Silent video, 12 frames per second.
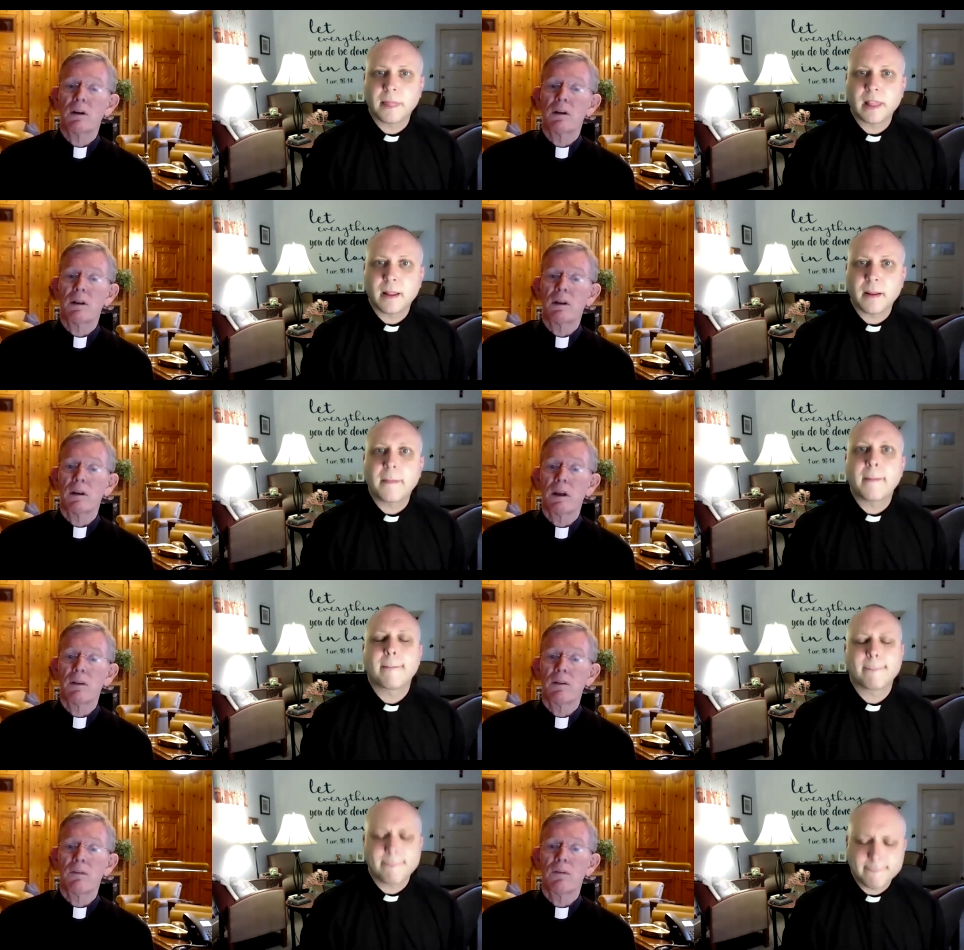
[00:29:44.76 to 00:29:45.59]
Speaker 1: and the death
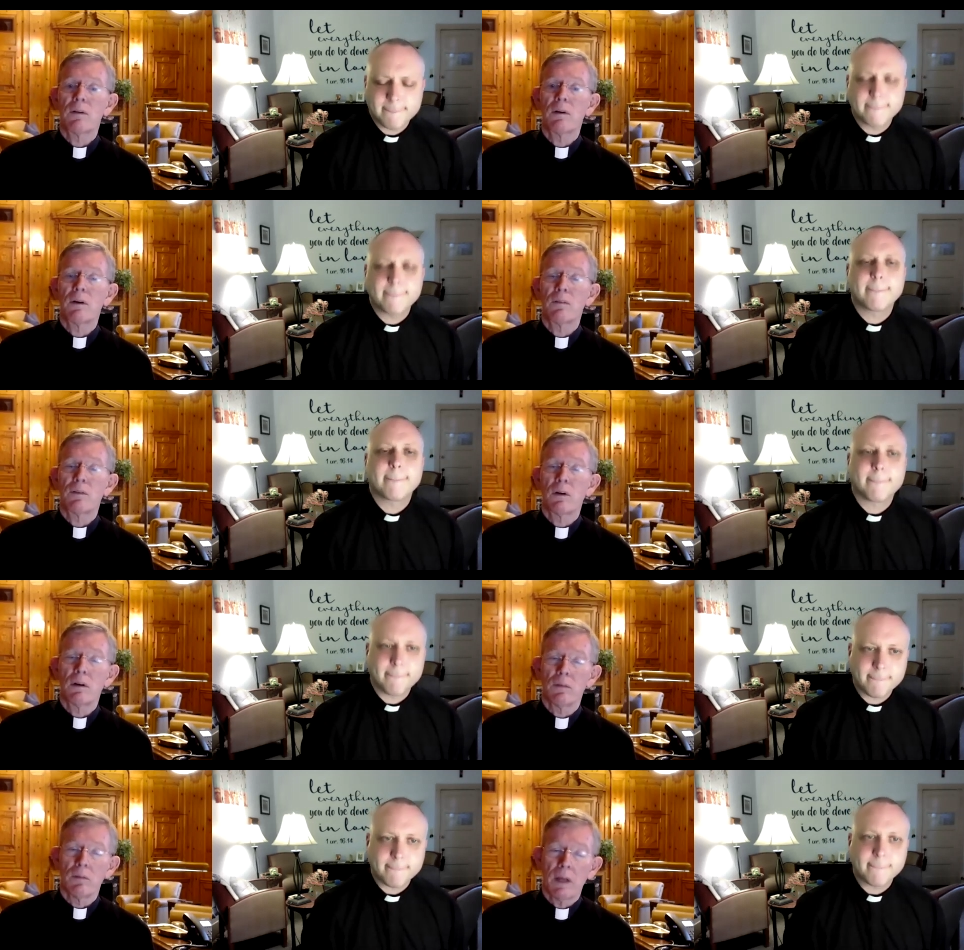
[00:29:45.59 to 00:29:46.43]
of, of,
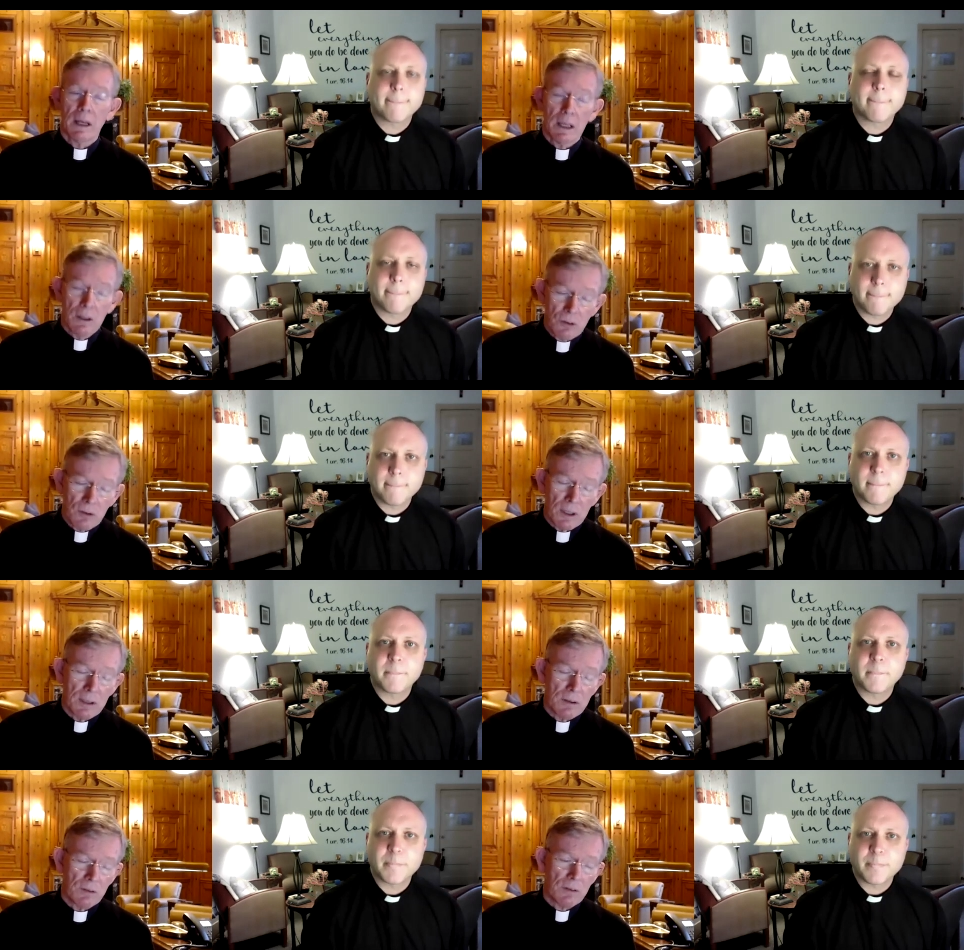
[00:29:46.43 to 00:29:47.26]
of an injury
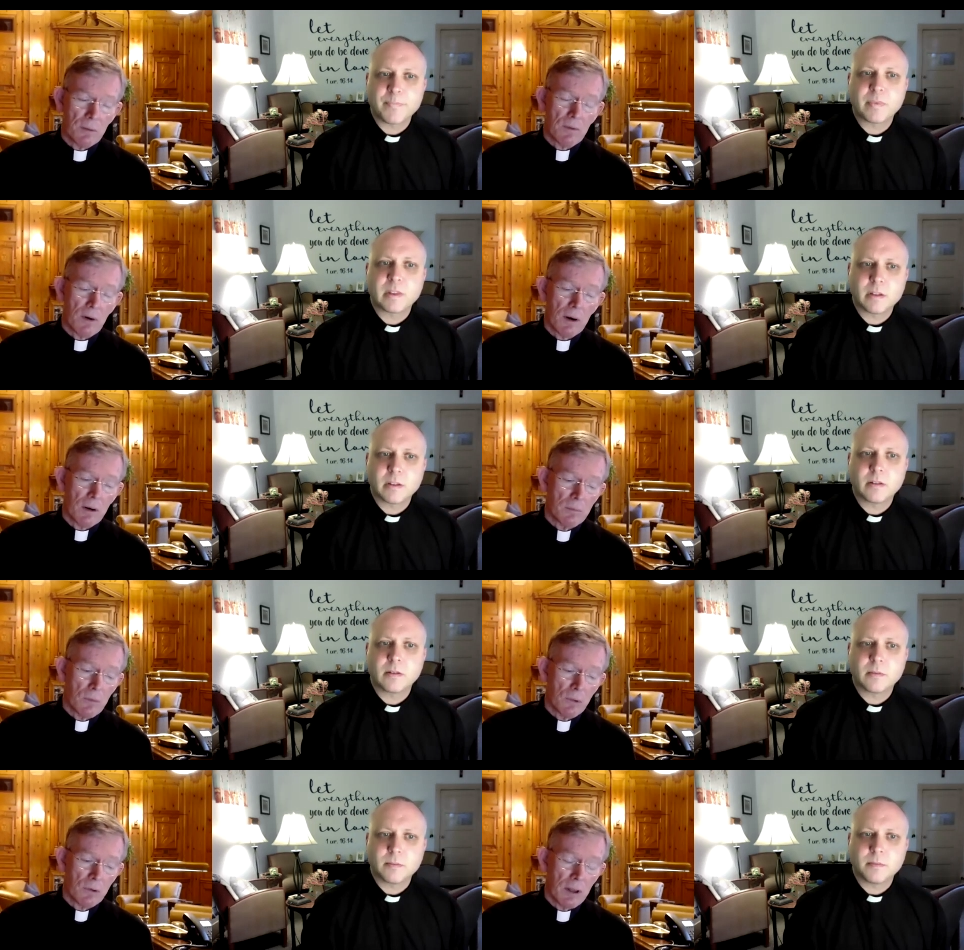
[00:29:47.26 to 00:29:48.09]
to some of our
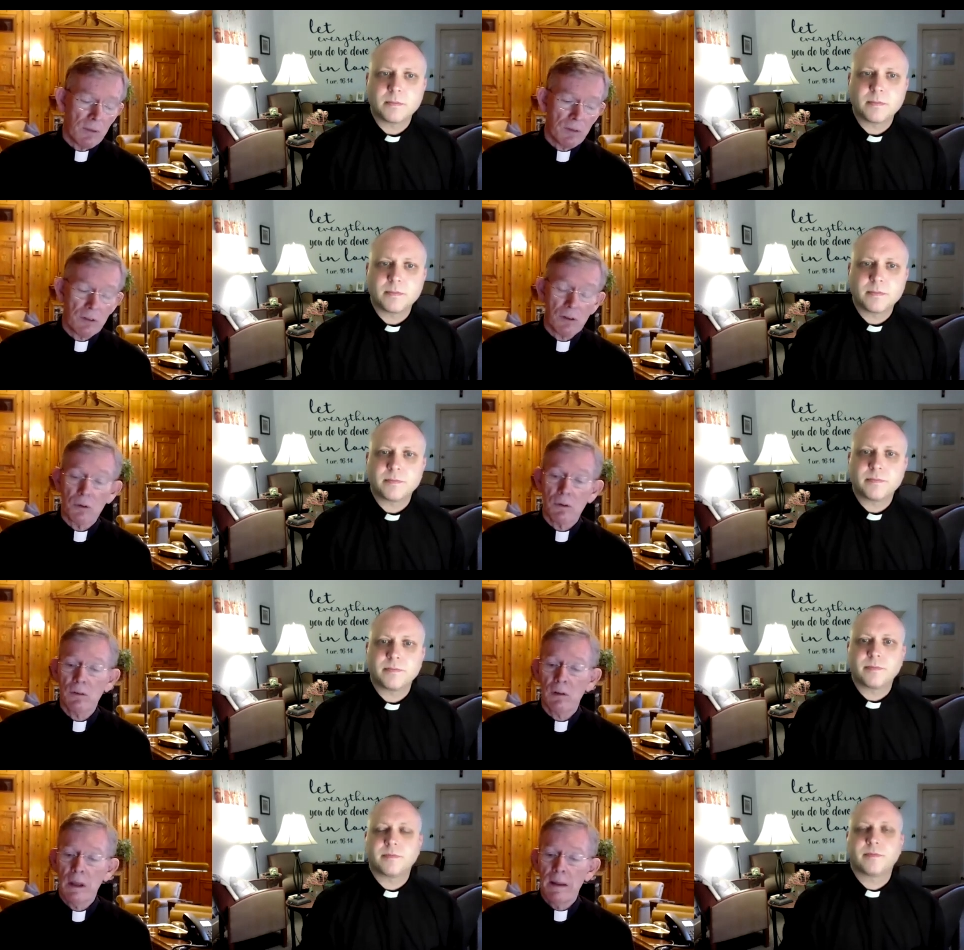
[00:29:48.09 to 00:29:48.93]
most loved students.